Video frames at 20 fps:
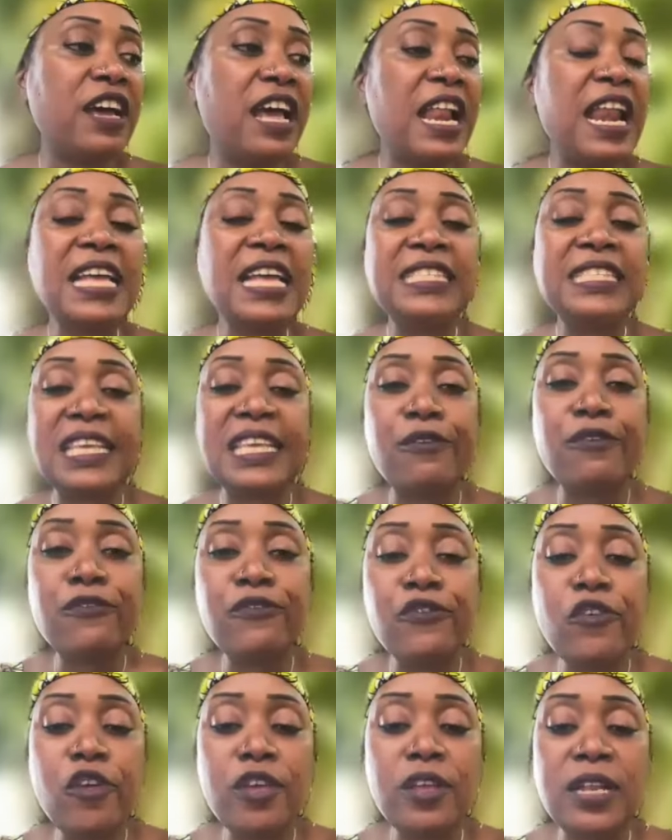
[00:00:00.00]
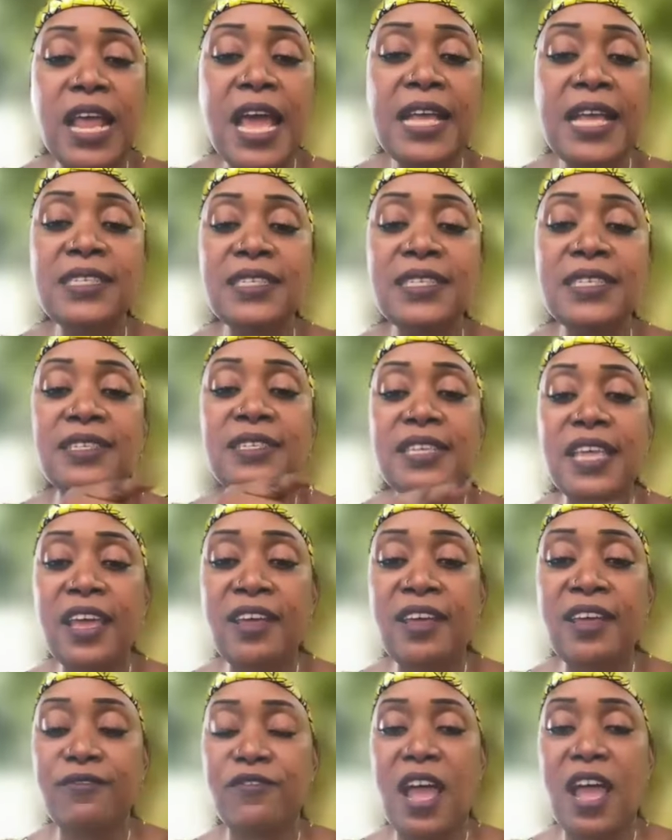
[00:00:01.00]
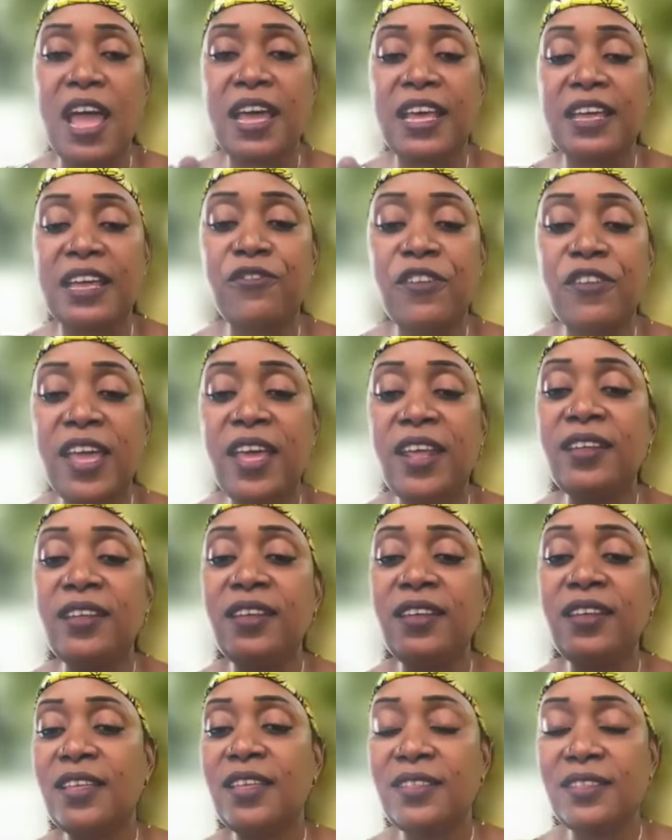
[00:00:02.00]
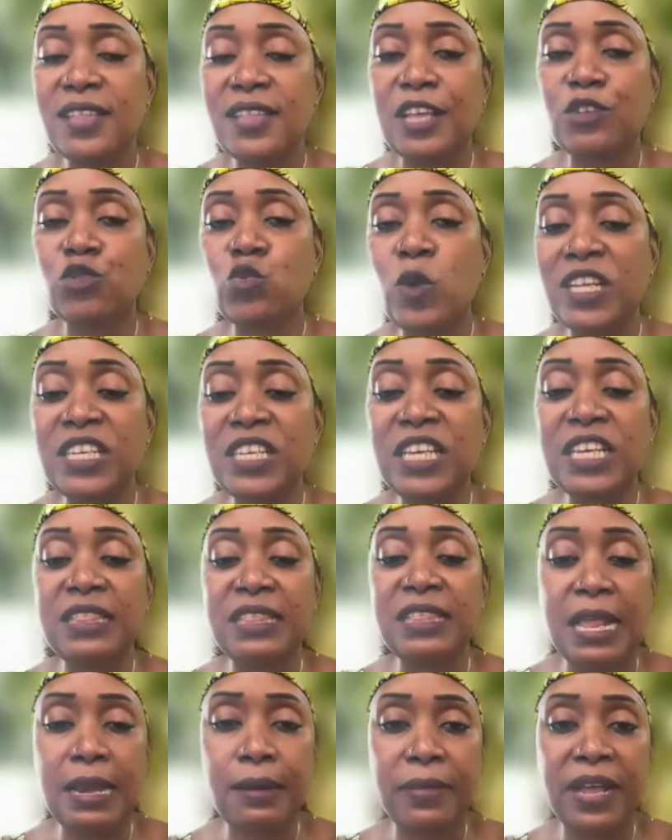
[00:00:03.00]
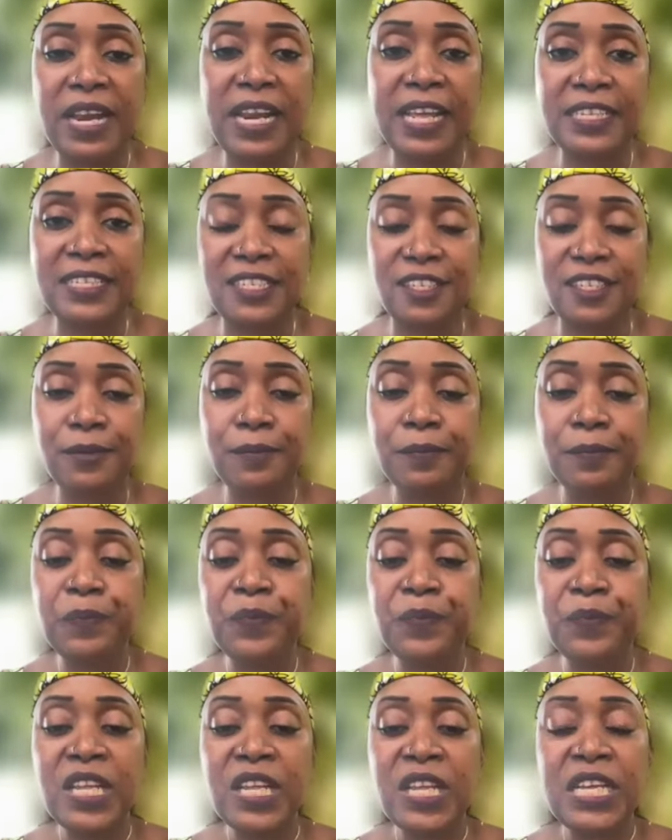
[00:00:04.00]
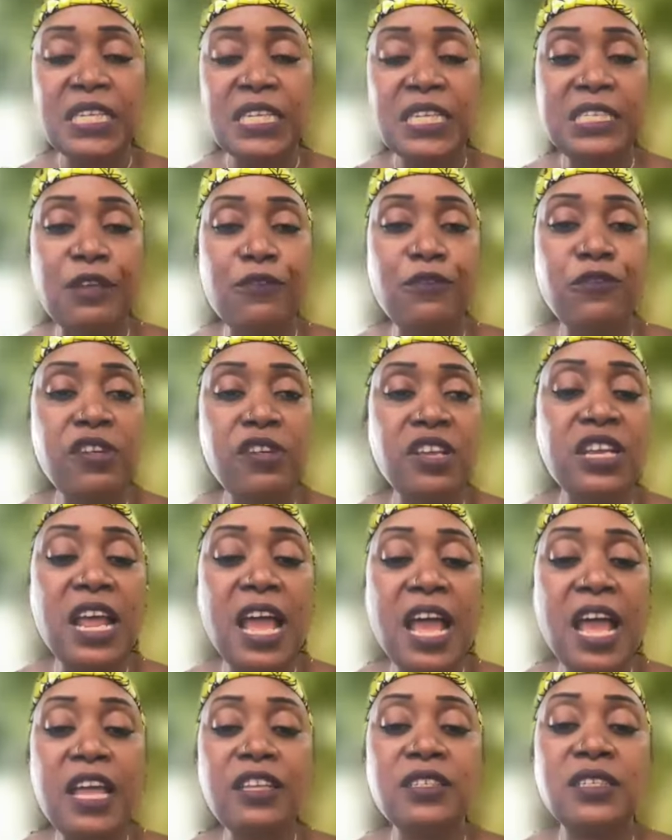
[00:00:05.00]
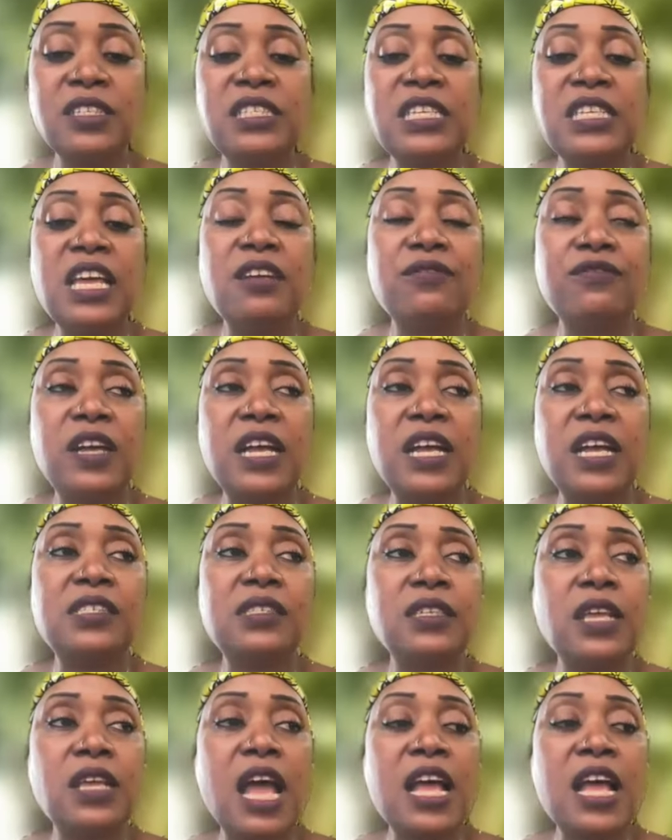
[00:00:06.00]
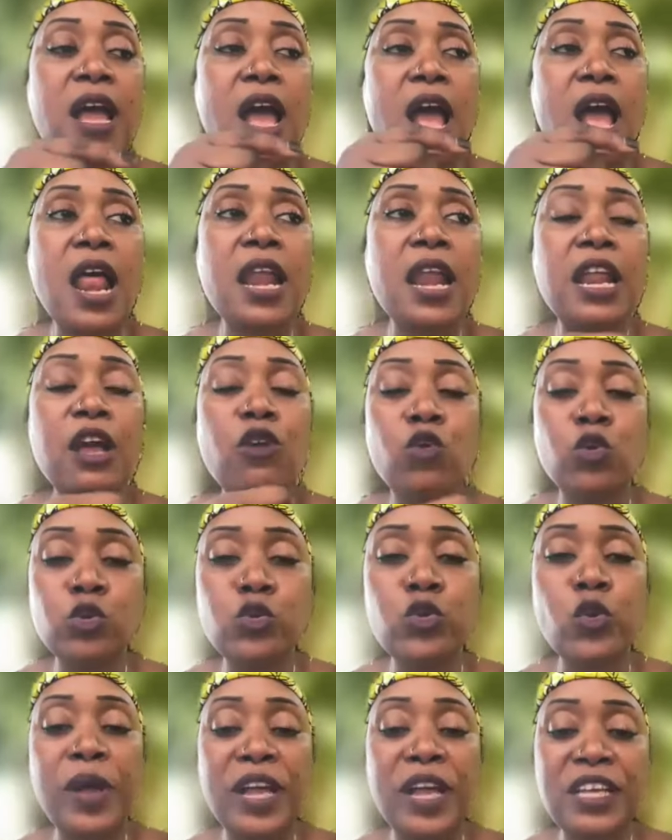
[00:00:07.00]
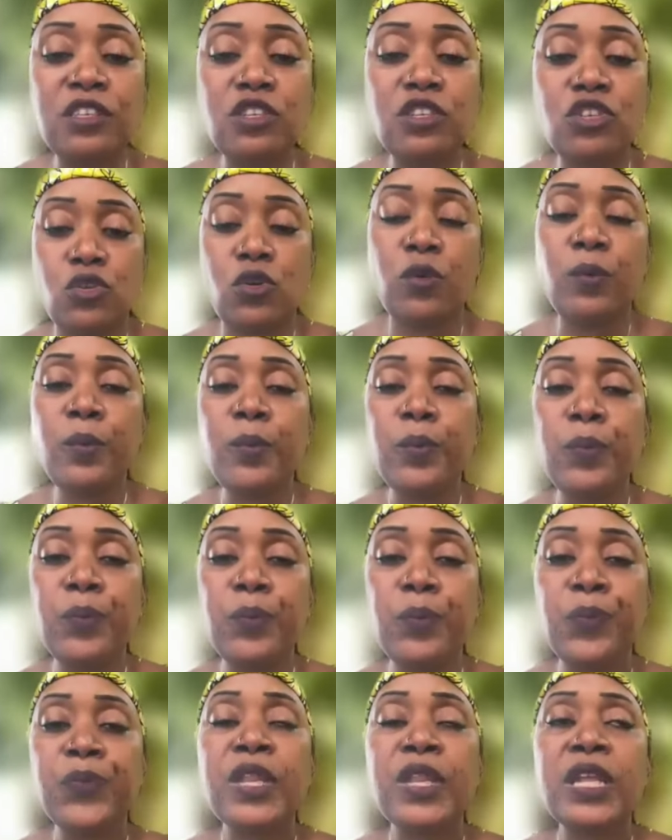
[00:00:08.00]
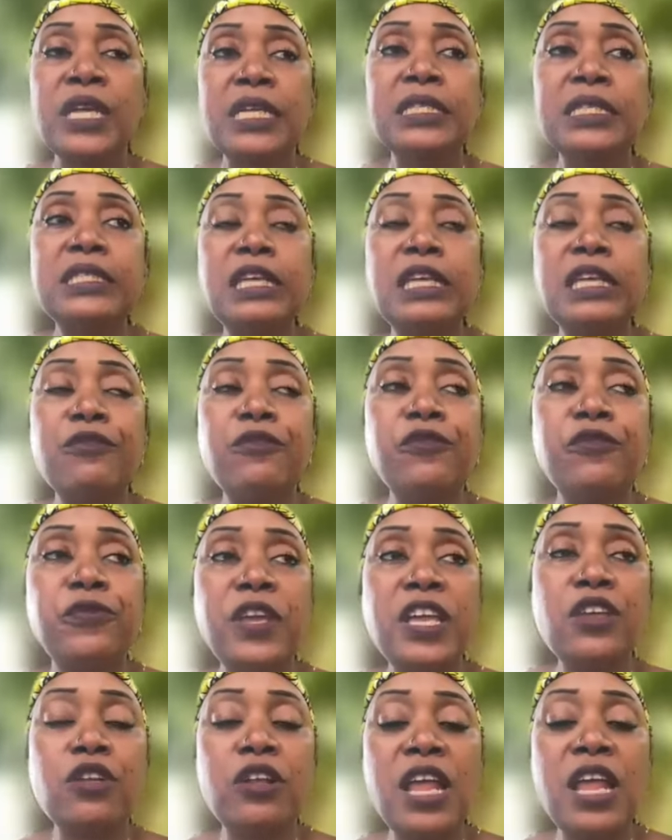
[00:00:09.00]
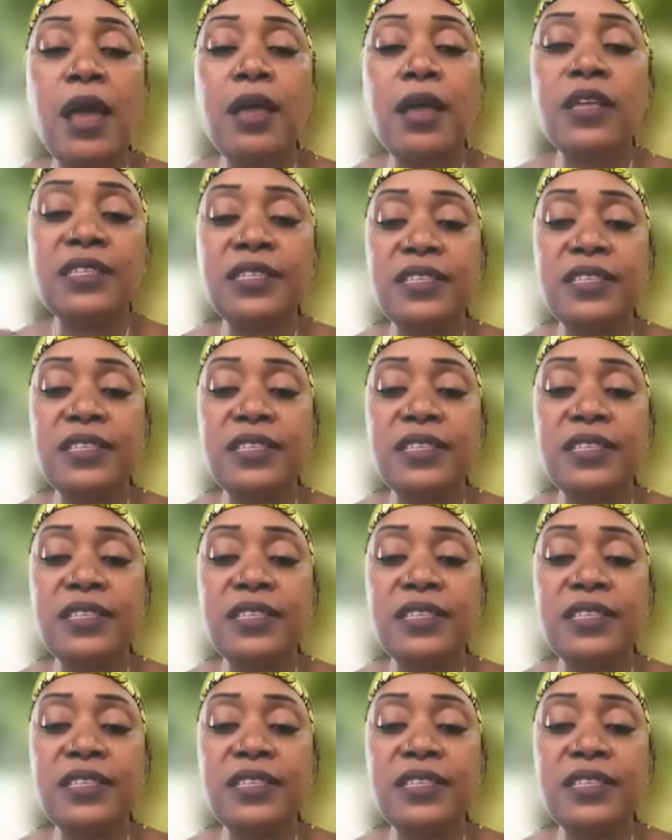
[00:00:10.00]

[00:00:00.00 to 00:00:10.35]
And when she does these trips, this woman takes her children and shows them, well, you see, this leaf can help you to cure this